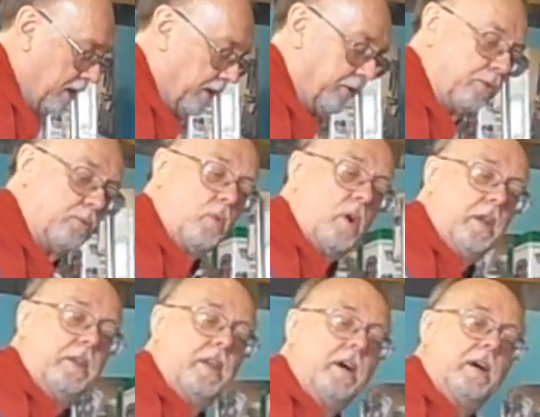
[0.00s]
This is
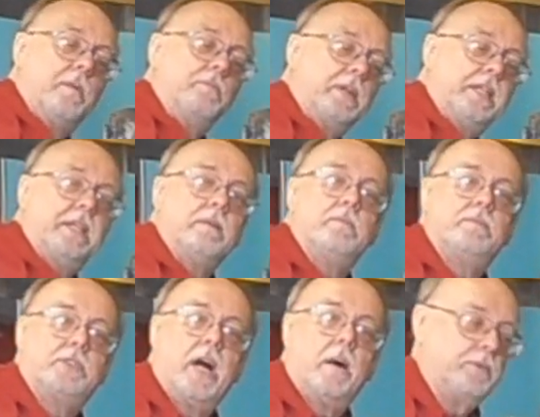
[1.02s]
1 medium
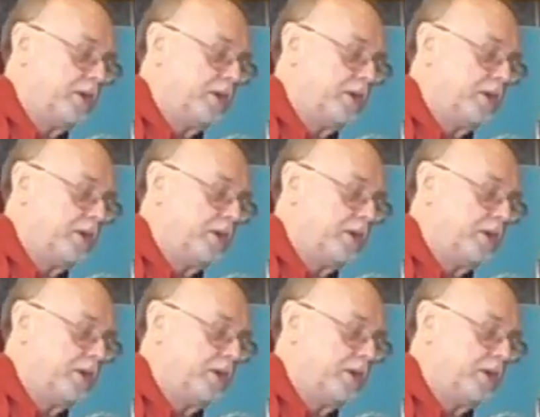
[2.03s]
chopped